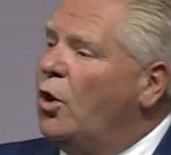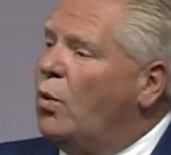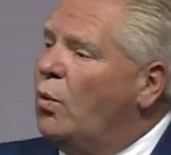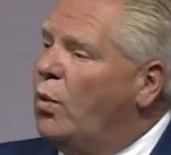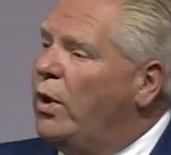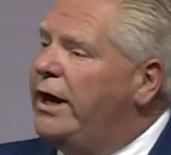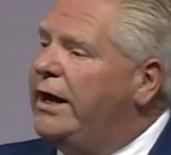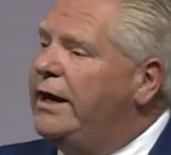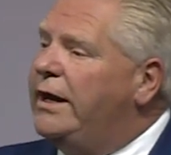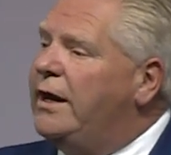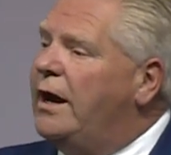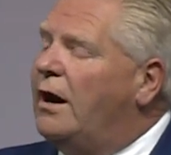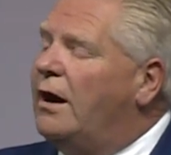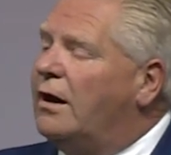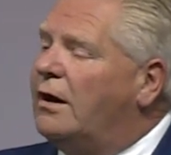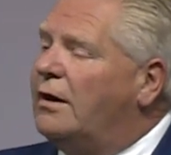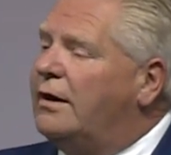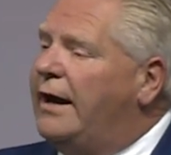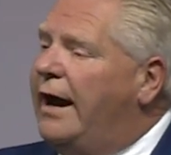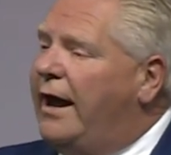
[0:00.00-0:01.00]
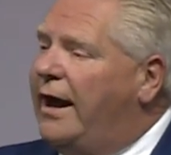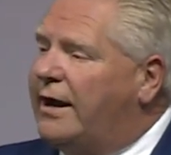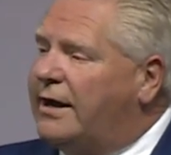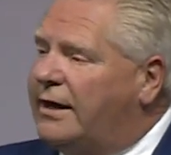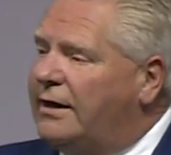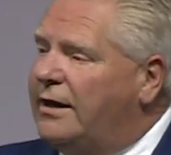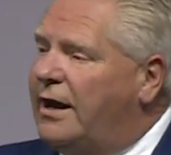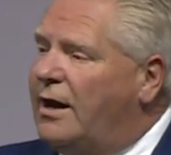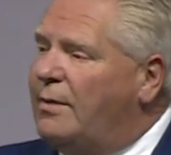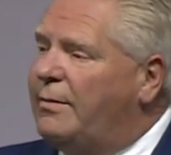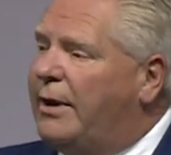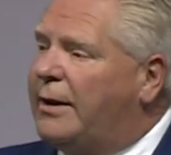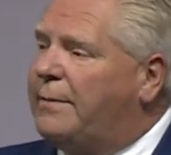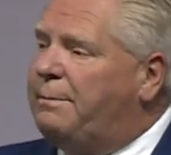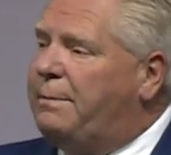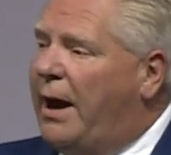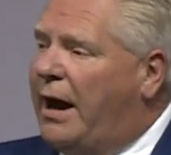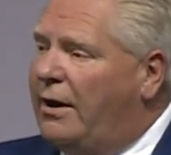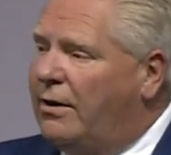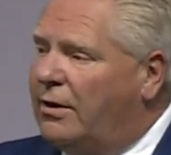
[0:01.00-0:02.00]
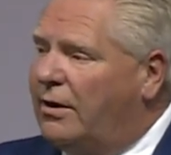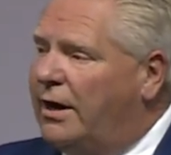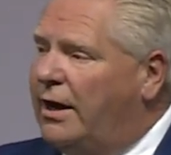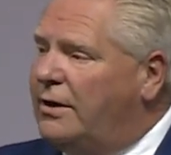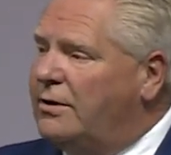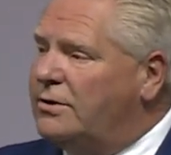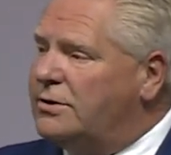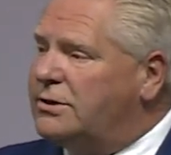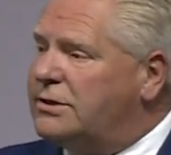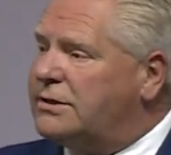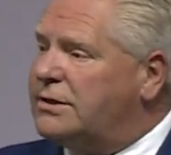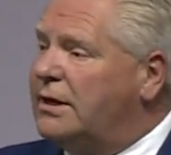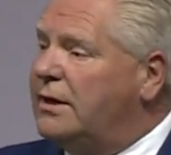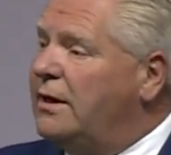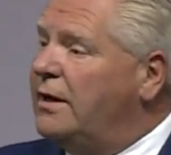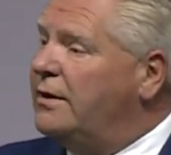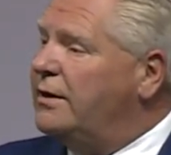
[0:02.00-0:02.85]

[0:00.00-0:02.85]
We are an economic powerhouse,